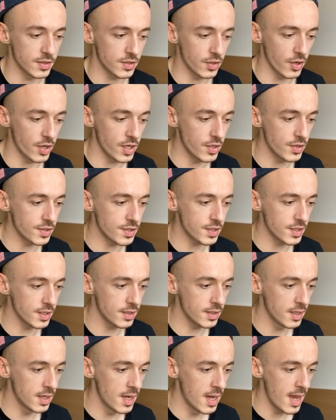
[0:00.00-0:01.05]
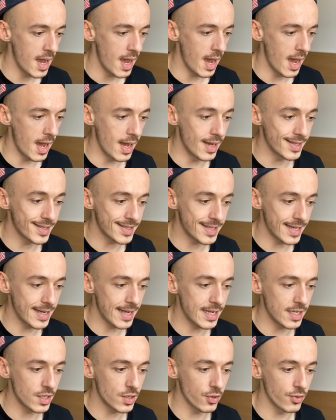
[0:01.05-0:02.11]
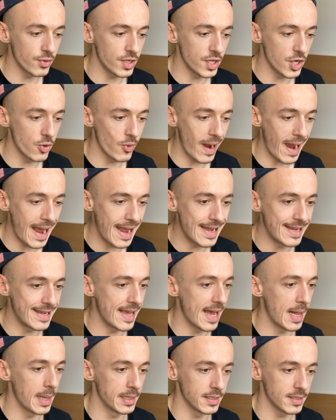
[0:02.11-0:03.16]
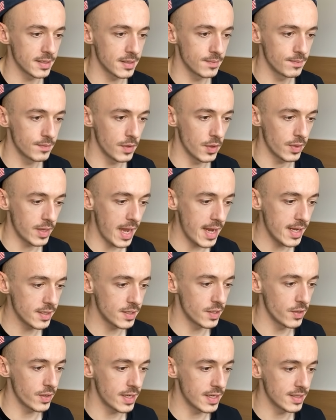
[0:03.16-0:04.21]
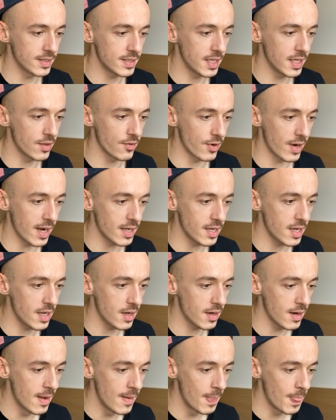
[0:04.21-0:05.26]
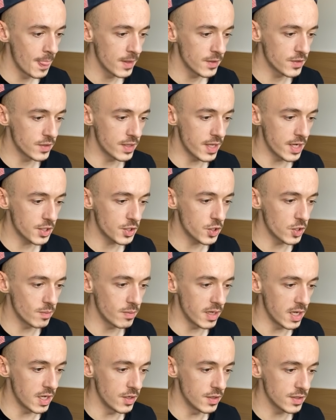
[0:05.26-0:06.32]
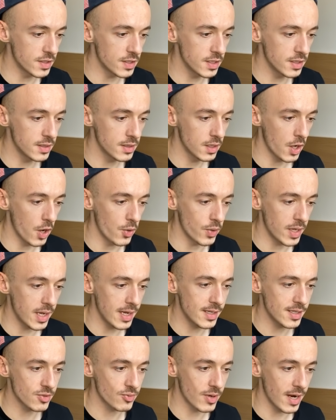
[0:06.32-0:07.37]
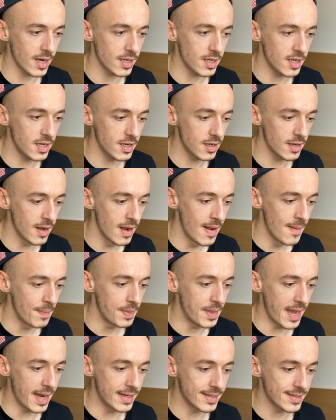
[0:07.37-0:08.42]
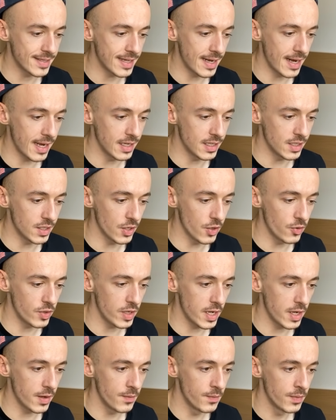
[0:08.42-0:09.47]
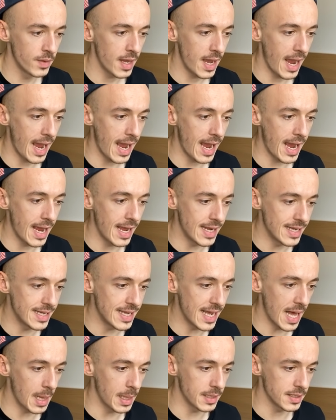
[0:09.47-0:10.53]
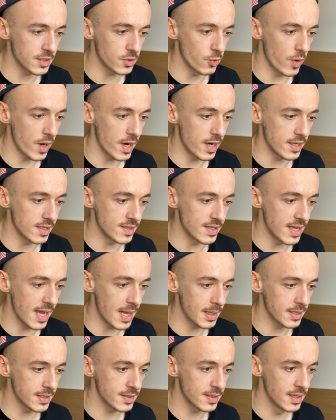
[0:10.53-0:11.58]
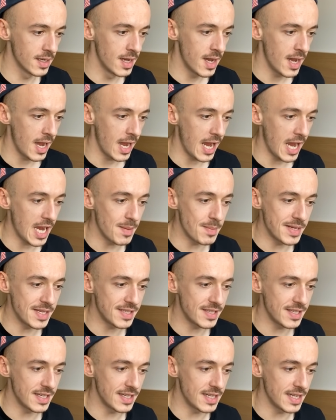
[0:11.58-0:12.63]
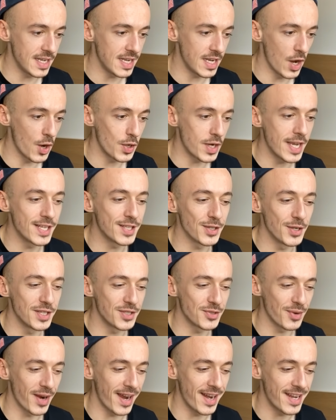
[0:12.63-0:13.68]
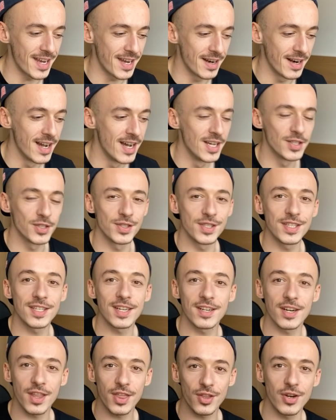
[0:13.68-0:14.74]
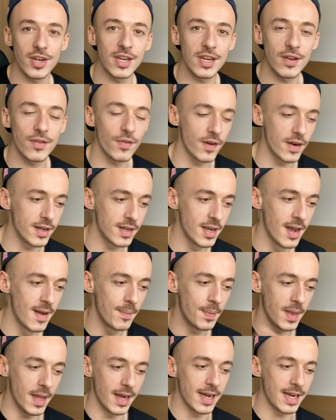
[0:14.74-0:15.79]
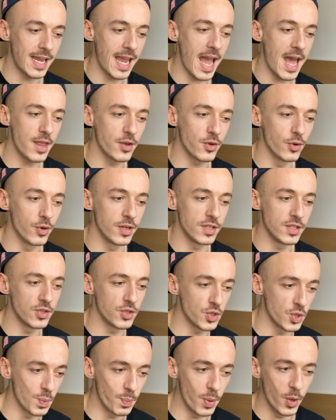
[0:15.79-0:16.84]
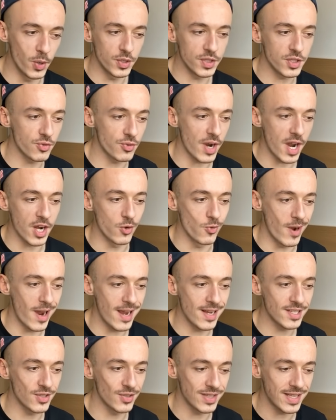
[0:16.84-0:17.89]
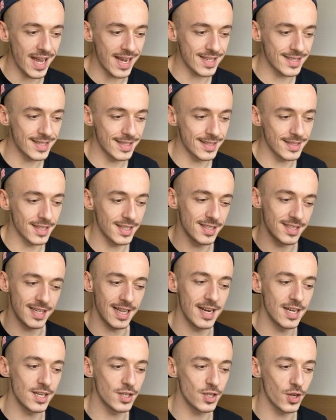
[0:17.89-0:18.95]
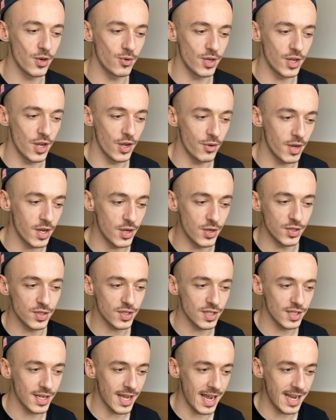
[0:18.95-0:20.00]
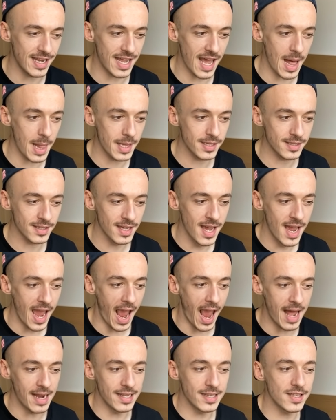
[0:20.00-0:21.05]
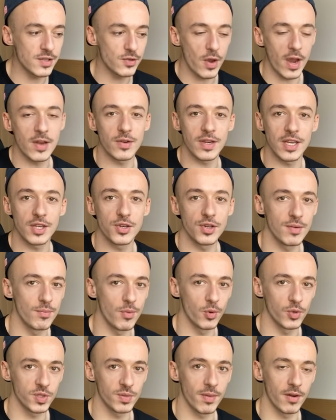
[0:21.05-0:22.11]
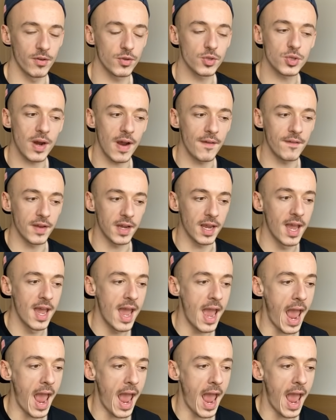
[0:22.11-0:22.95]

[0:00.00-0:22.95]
So Houston, uh, San Antonio and Dallas. Okay, so you can see it right here. So there should be Houston. Okay, it's right here. Then San Antonio and Dallas. Where is Dallas? A B C D. Okay, so it's right here. So these are the three different Uh, categories you should post right away. So Texas, San Antonio, Houston and Dallas, and this is going to get you the most amount of traffic.